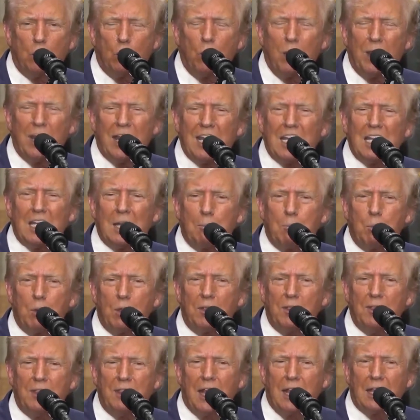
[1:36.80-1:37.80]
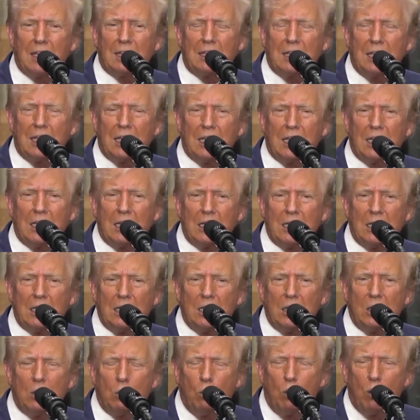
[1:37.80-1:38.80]
We end up with nothing.
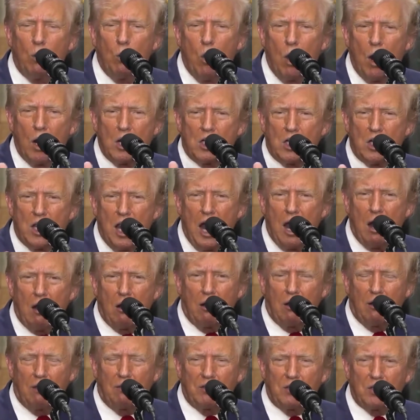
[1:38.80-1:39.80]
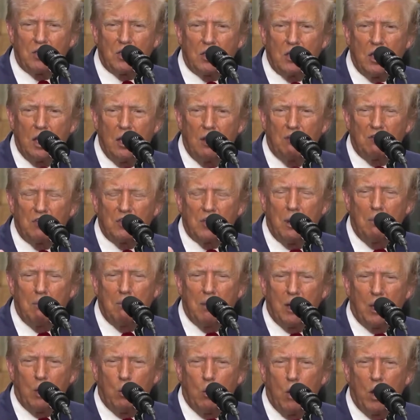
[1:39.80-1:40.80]
We want tariffs. If
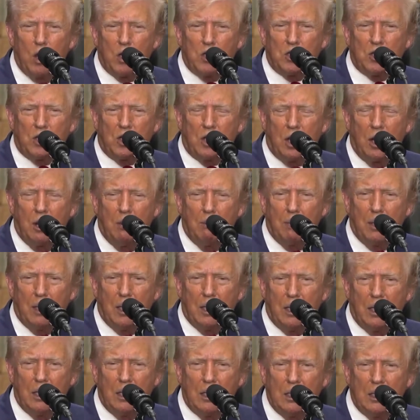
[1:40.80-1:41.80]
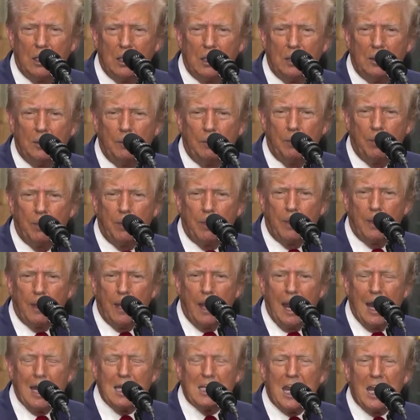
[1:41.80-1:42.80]
somebody wants to come in
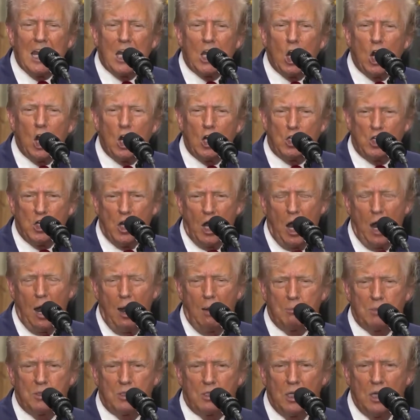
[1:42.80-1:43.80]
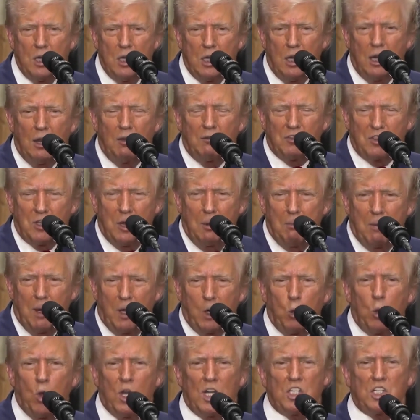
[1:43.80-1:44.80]
and take our jobs, if
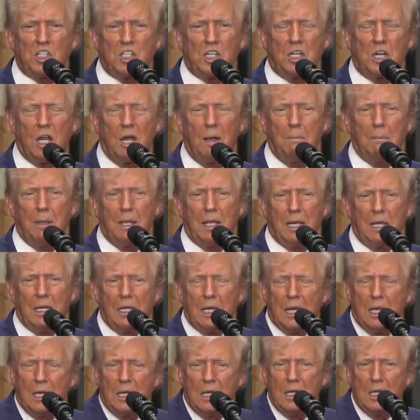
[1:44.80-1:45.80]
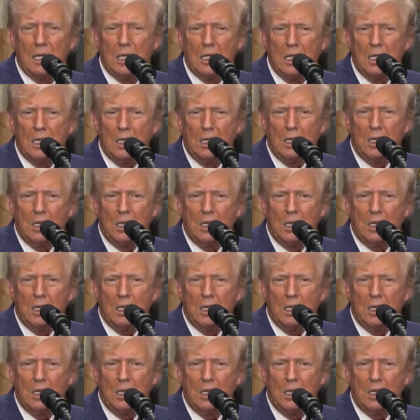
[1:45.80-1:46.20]
somebody wants to come in and